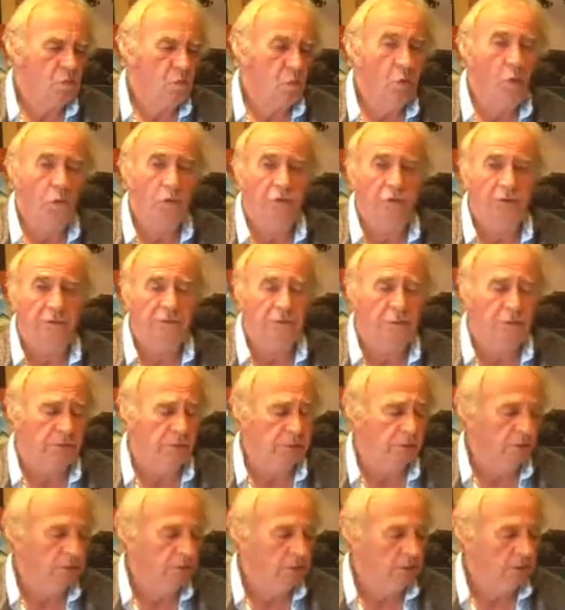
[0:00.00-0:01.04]
oak driftwood.
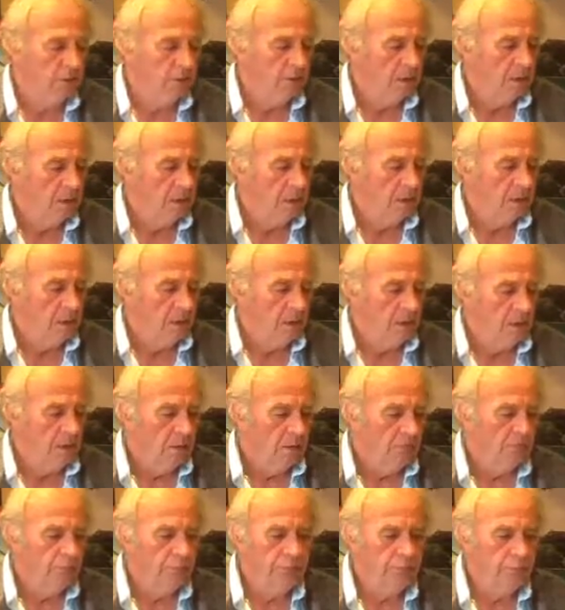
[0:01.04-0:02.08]

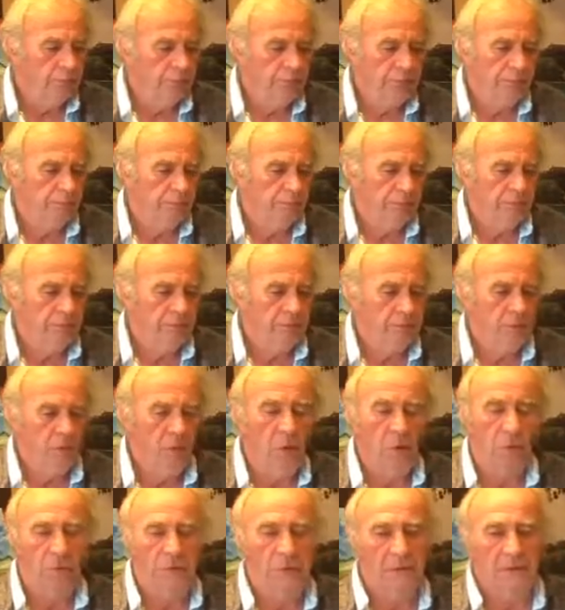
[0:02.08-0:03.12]
It was a
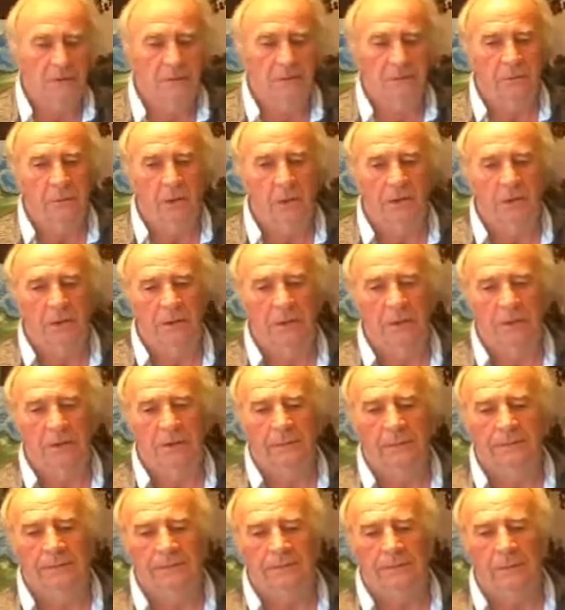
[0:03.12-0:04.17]
lot with the daughter,
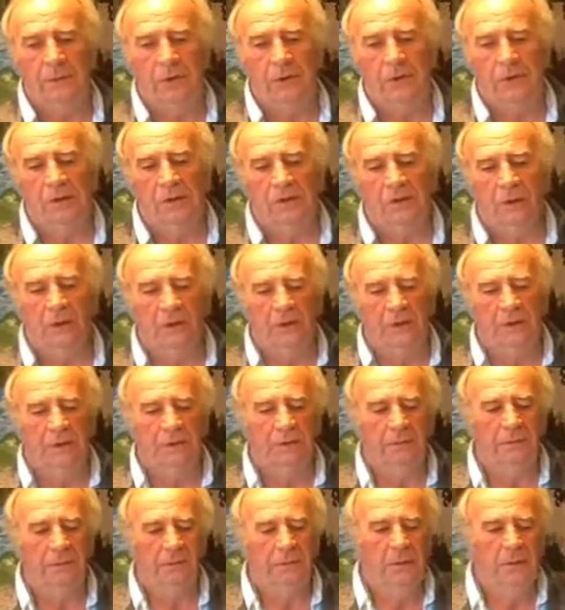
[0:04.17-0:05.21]
youngest daughter, a
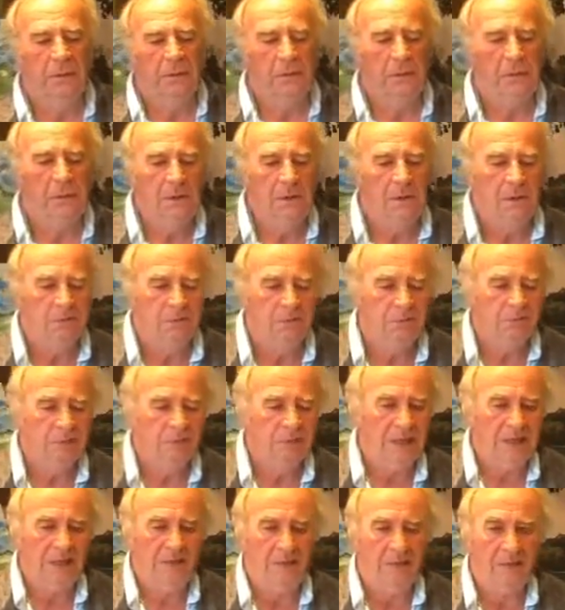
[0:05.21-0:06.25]

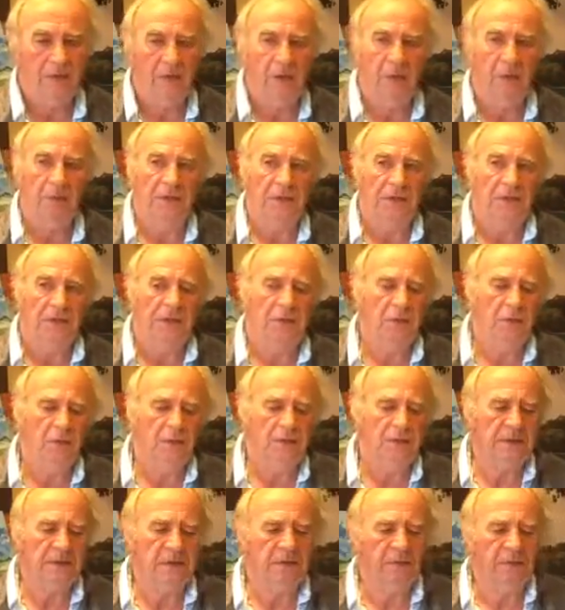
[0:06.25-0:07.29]
couple of years ago, I
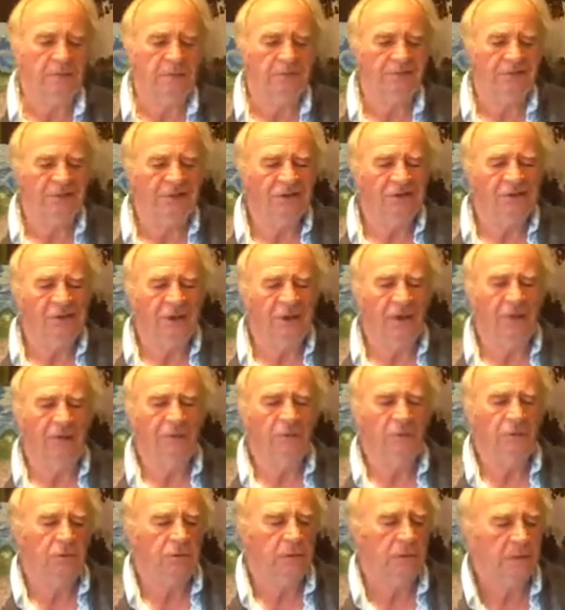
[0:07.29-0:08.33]
think it was a year and a half
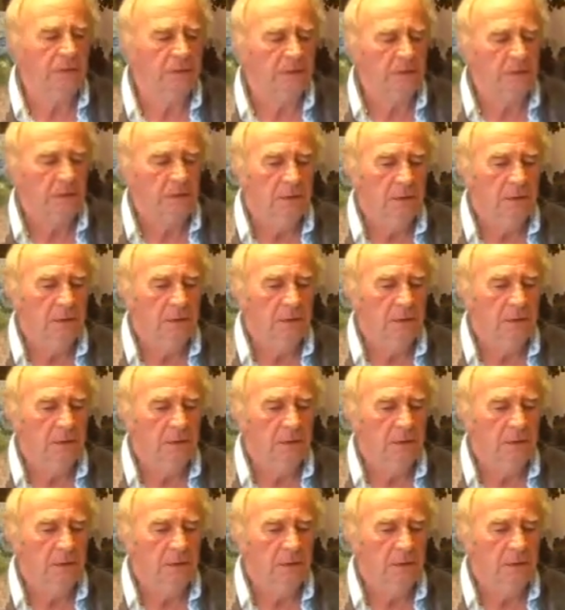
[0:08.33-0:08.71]
or something,